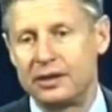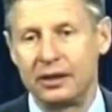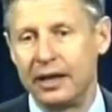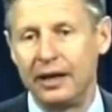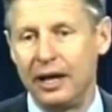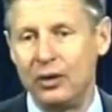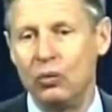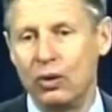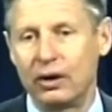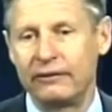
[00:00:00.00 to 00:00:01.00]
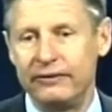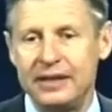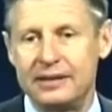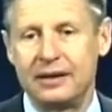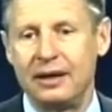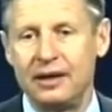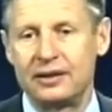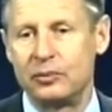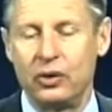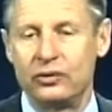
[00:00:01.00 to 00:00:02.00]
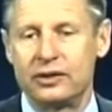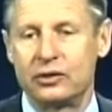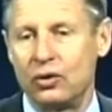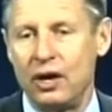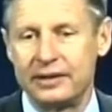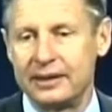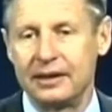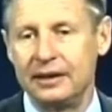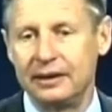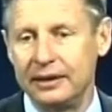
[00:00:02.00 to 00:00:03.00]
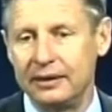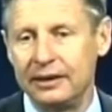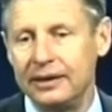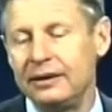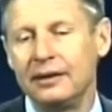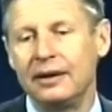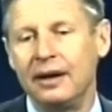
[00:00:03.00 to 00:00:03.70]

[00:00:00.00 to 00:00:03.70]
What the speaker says: to get a work visa as opposed to crossing illegally?